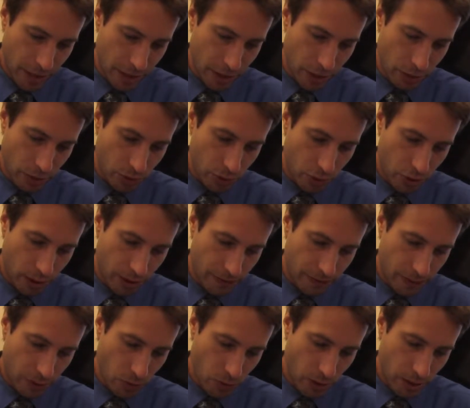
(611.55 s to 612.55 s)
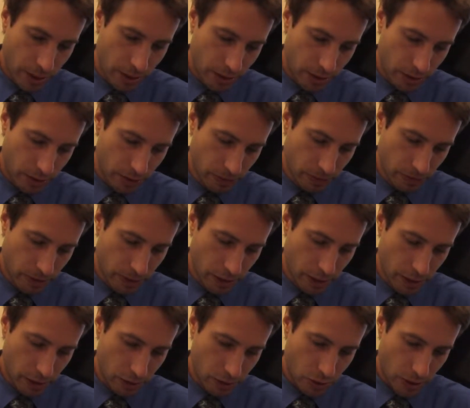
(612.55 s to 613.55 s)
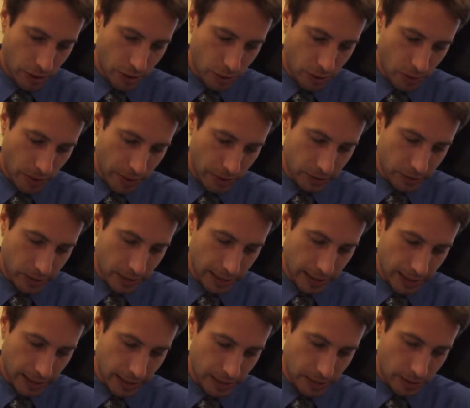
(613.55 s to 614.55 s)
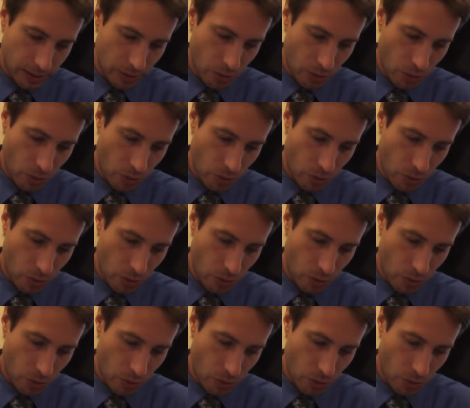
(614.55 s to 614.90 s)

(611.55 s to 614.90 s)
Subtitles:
You could, if you wanted to, draw two angles like this.